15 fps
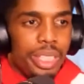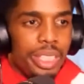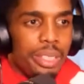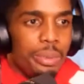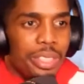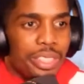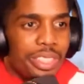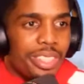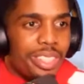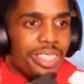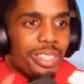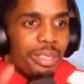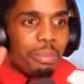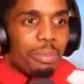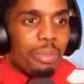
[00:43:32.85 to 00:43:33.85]
It was all
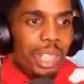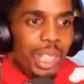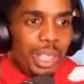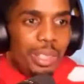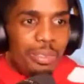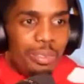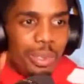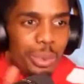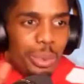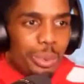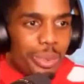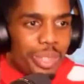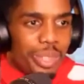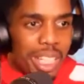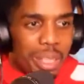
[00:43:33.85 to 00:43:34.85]
some voodoo
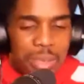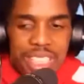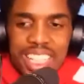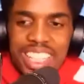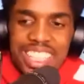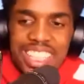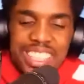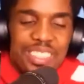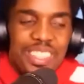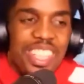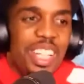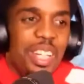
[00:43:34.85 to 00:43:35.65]
type stuff